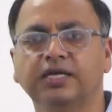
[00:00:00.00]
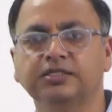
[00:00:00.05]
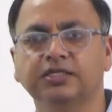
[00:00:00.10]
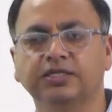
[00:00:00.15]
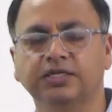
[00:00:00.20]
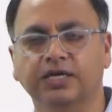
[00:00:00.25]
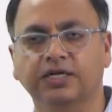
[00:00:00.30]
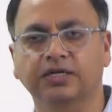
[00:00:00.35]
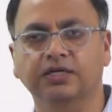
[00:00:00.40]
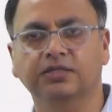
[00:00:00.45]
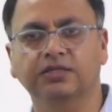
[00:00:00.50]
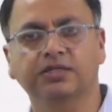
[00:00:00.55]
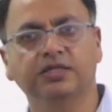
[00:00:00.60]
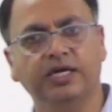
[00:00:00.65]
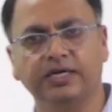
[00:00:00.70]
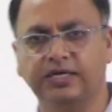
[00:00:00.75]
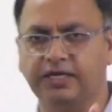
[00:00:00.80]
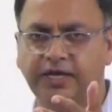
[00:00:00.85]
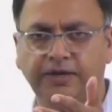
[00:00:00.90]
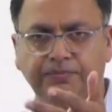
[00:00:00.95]
has attacked.
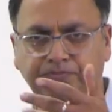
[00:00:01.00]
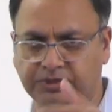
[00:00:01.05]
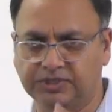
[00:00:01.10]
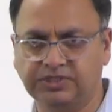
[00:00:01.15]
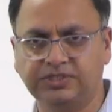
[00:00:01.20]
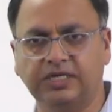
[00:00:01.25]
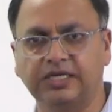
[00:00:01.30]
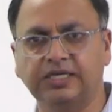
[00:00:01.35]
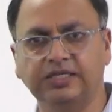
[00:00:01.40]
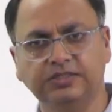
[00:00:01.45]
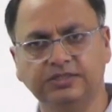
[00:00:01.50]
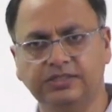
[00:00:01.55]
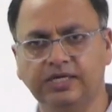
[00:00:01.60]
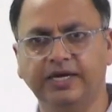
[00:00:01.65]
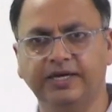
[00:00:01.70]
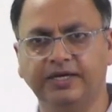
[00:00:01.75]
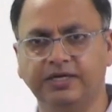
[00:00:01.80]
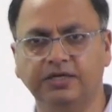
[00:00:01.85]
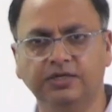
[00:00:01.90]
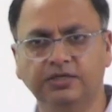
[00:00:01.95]
That happens
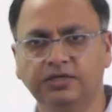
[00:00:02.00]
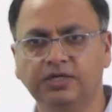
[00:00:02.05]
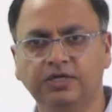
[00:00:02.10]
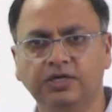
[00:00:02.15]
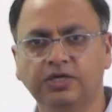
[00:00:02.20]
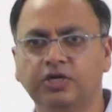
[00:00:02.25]
inside.